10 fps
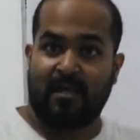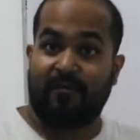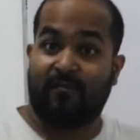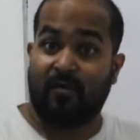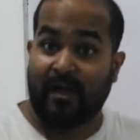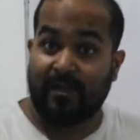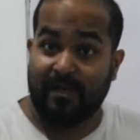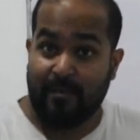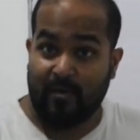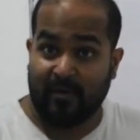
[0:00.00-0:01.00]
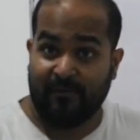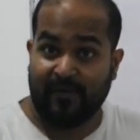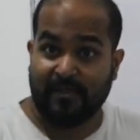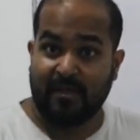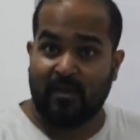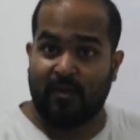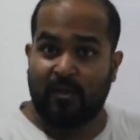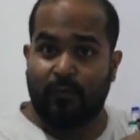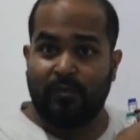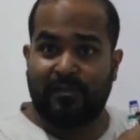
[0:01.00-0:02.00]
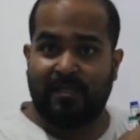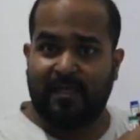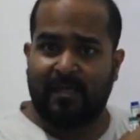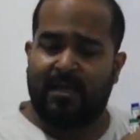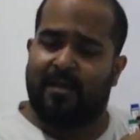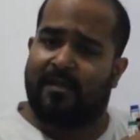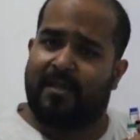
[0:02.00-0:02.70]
if you look at the demographics, you would see